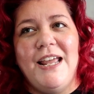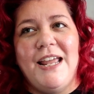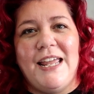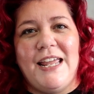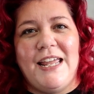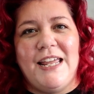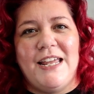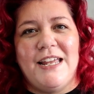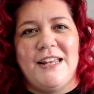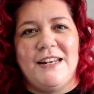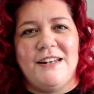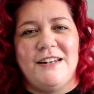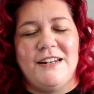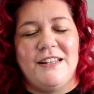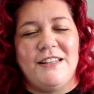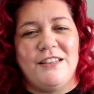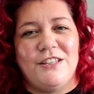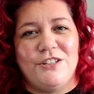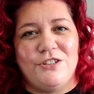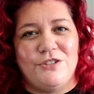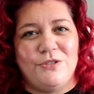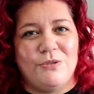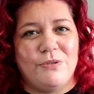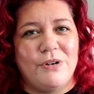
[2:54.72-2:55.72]
in
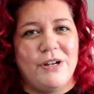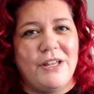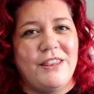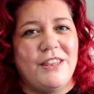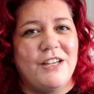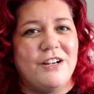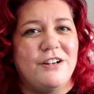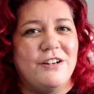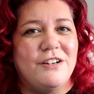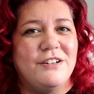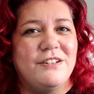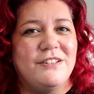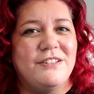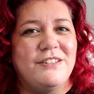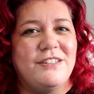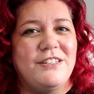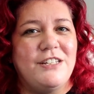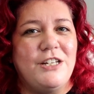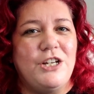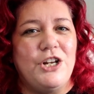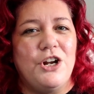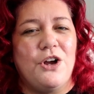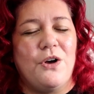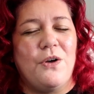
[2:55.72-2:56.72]
the story
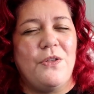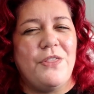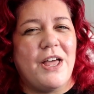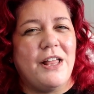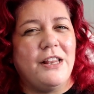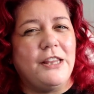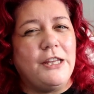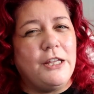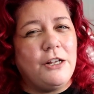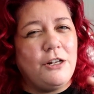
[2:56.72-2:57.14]
there's you know that